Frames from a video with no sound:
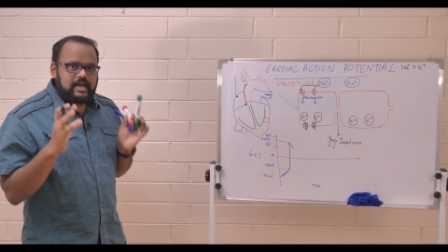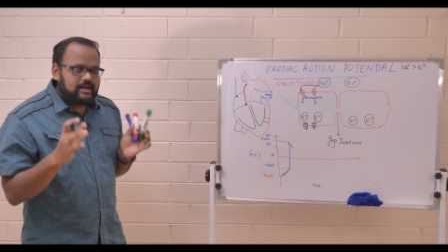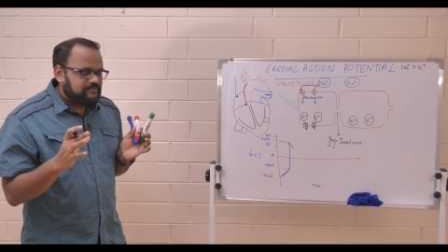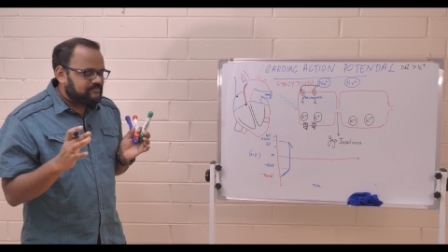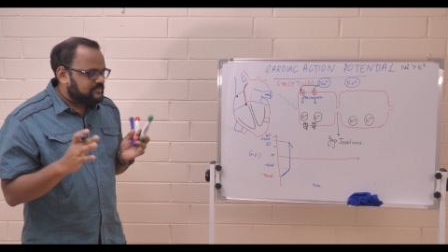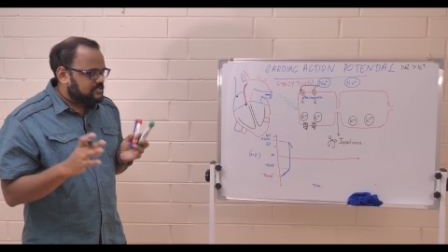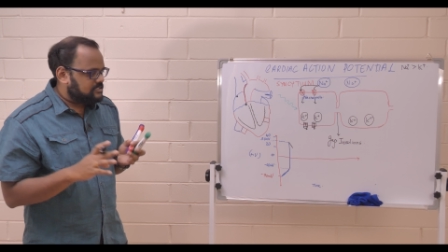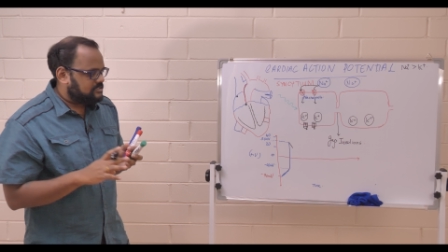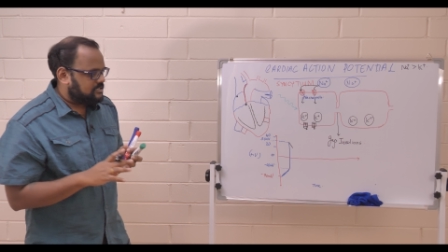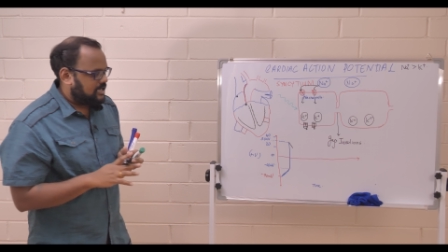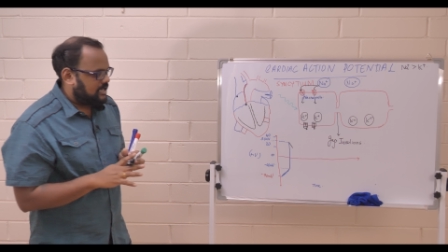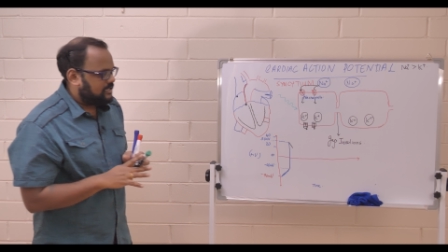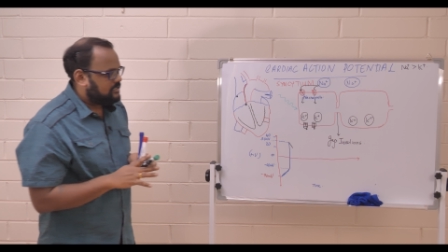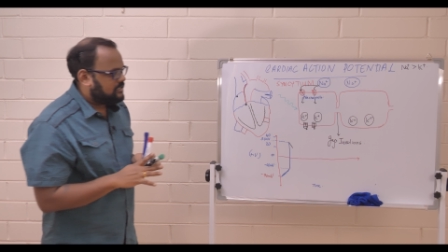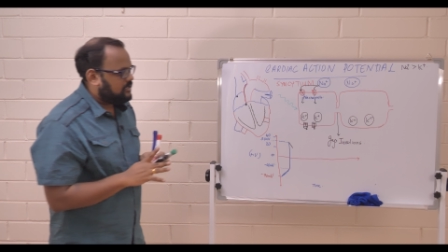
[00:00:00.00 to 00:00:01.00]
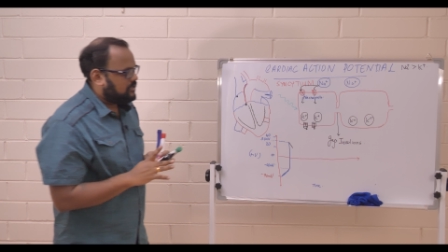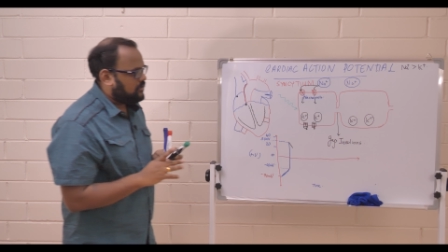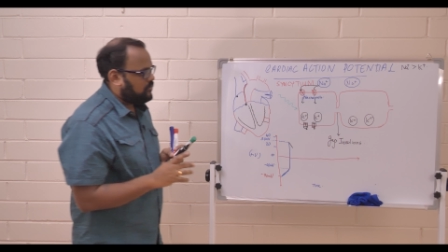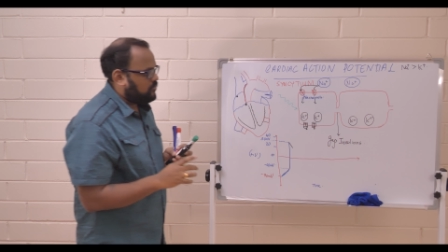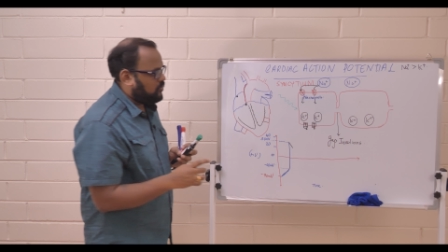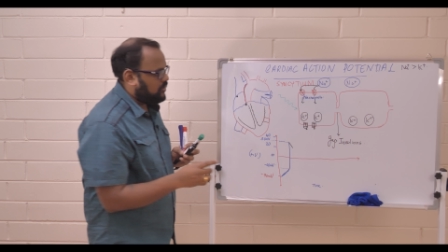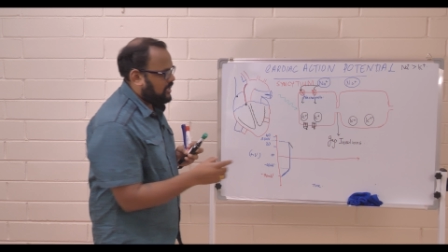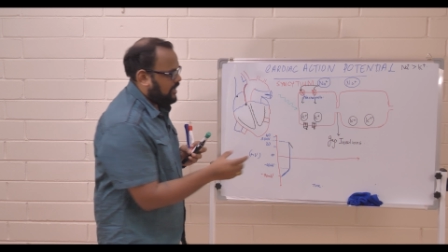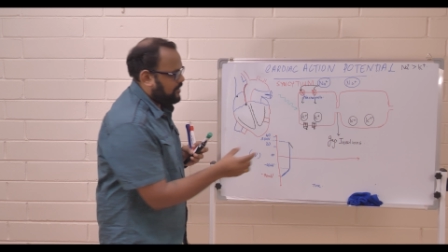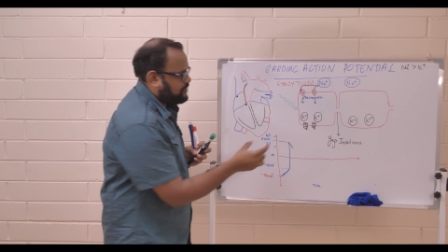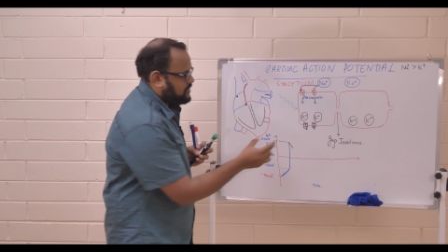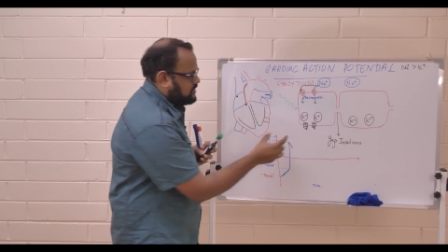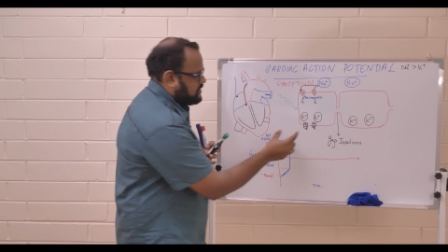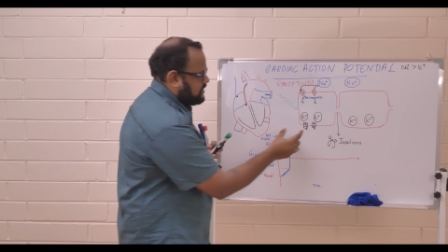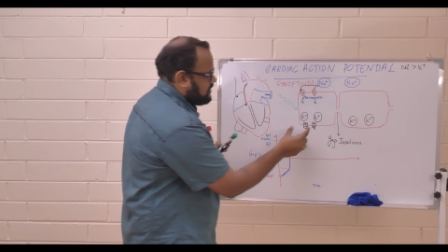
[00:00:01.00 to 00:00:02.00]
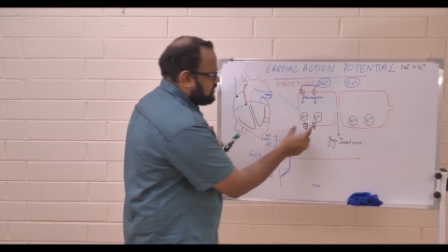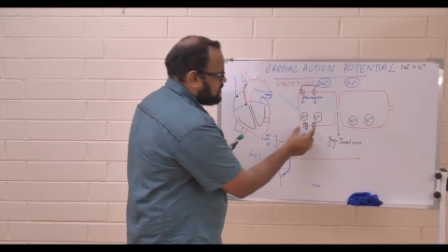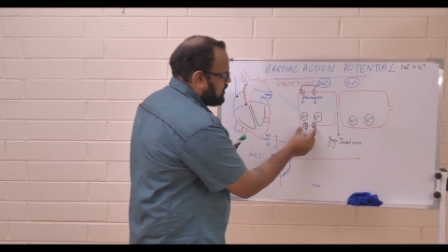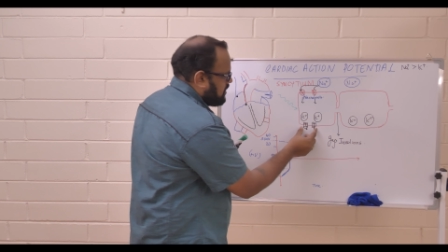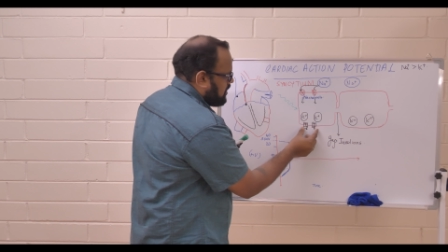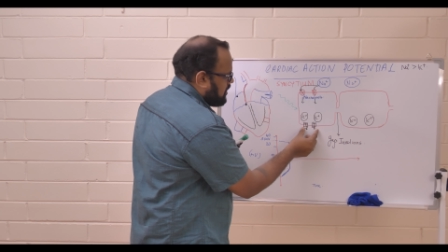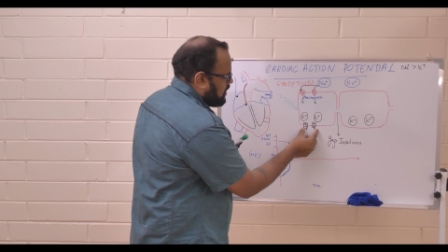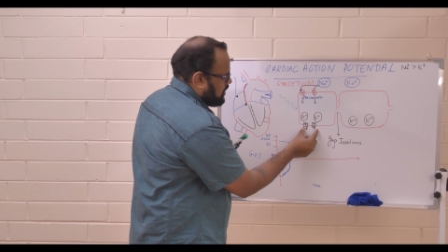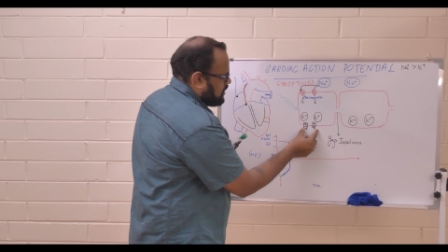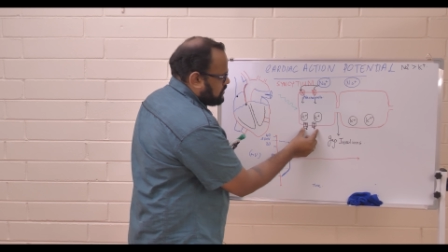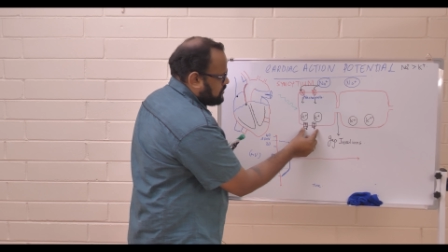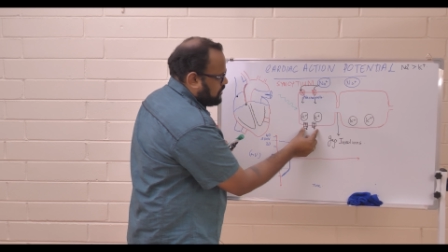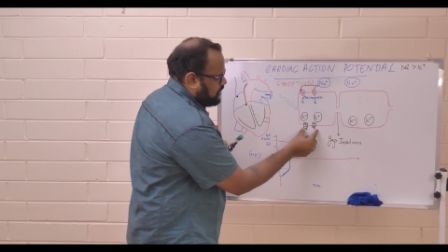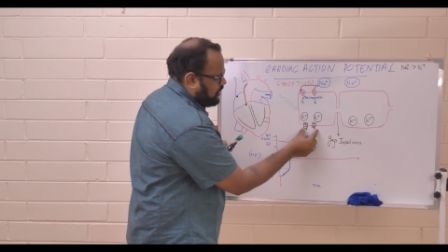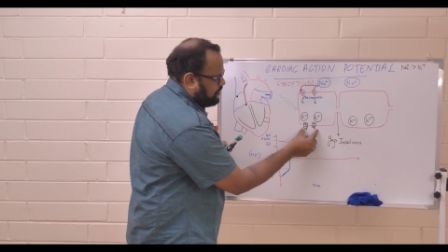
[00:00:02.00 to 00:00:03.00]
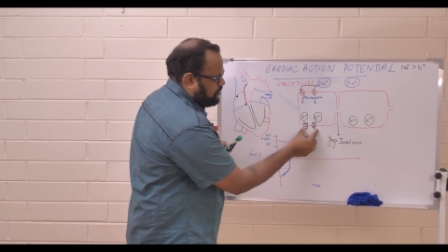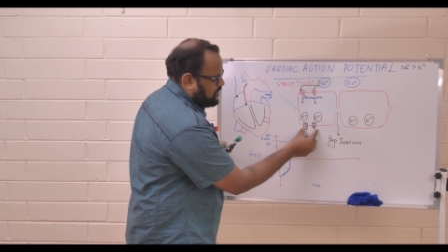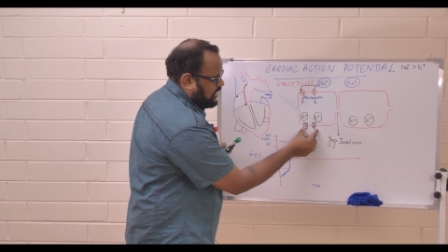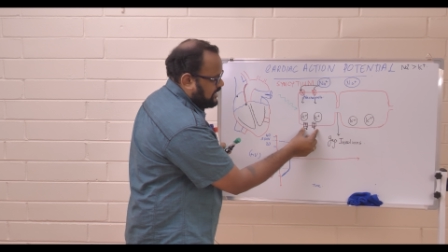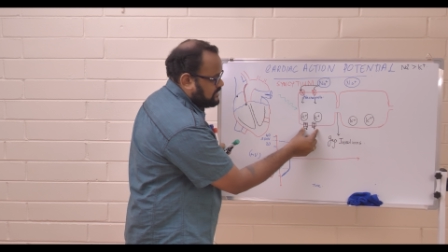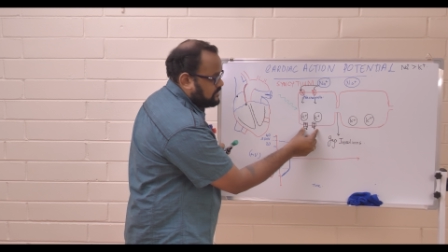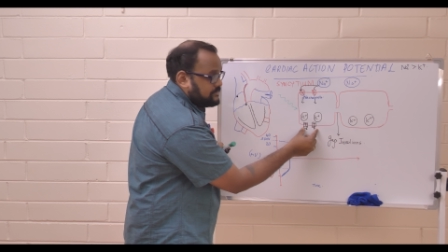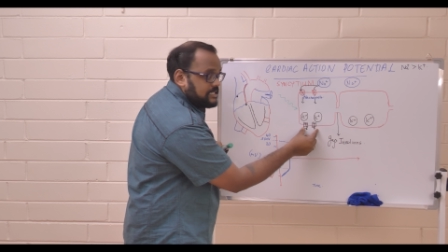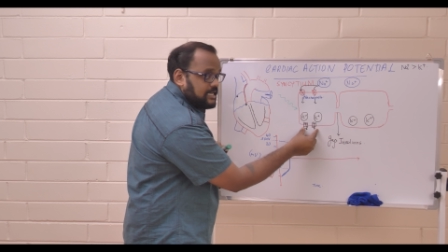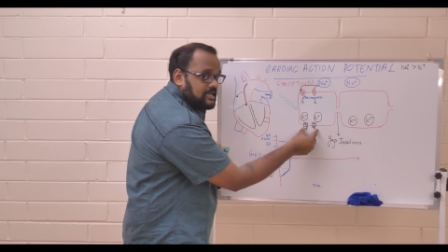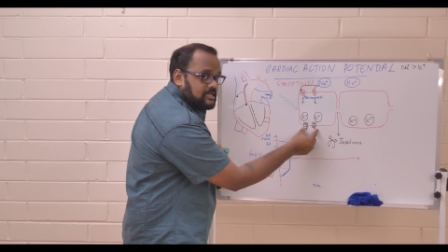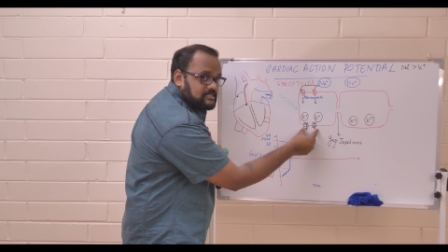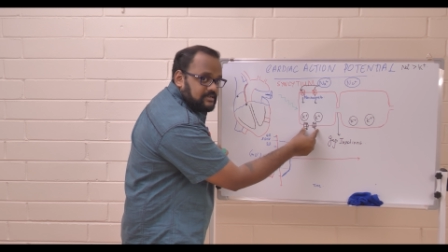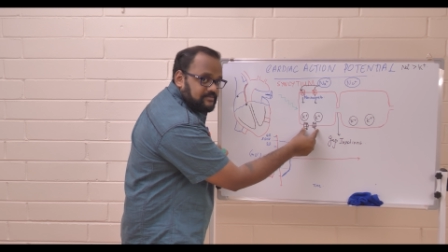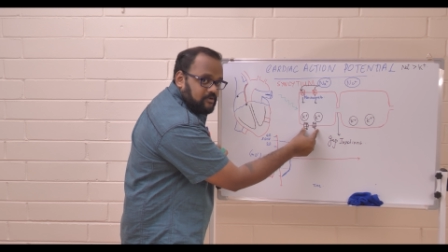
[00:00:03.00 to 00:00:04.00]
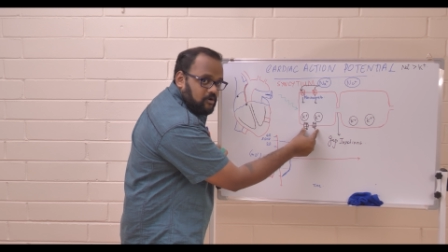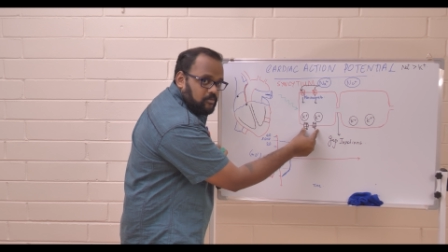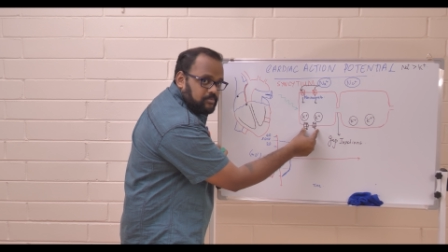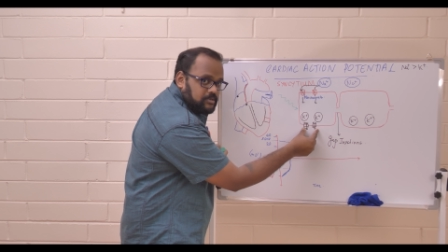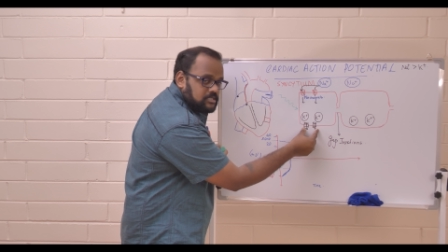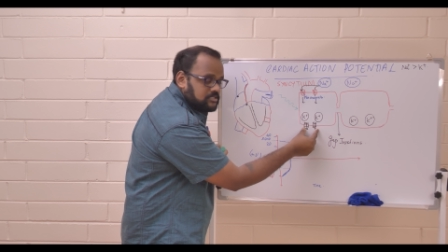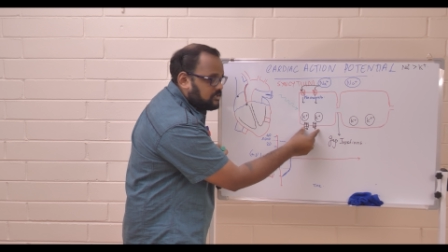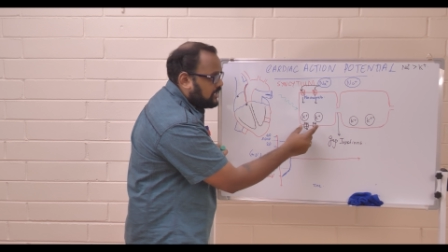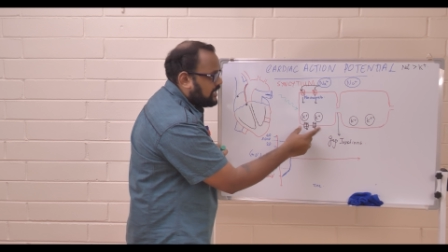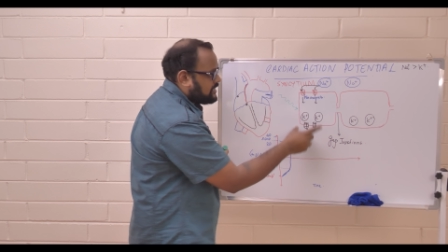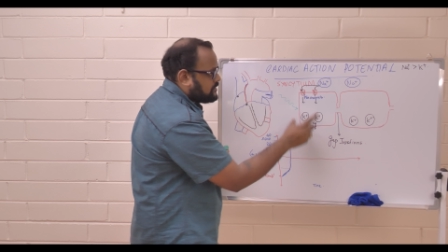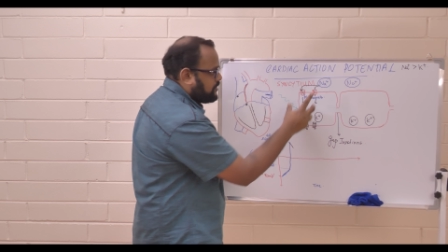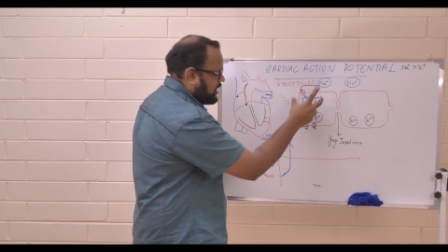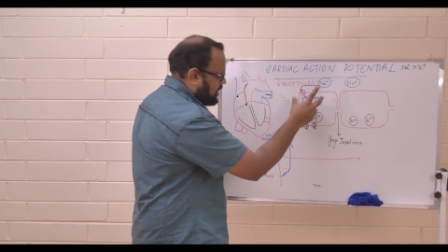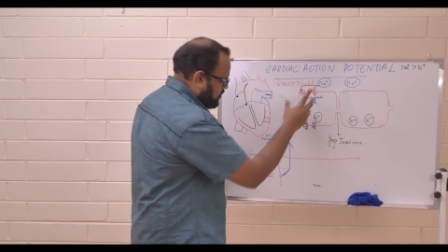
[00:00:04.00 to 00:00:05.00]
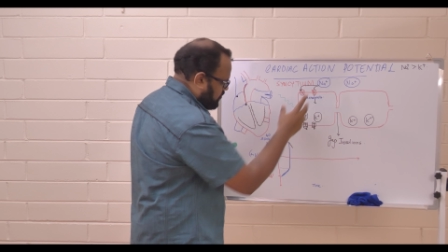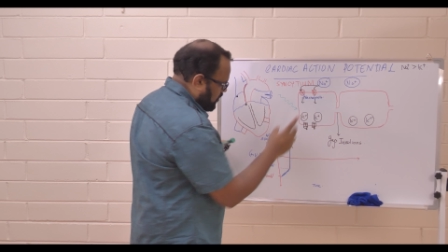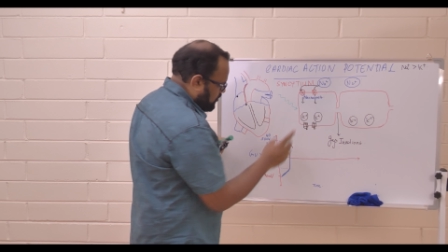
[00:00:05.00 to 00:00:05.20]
after that, what happens is, so your potassium channels have opened. So I'll explain it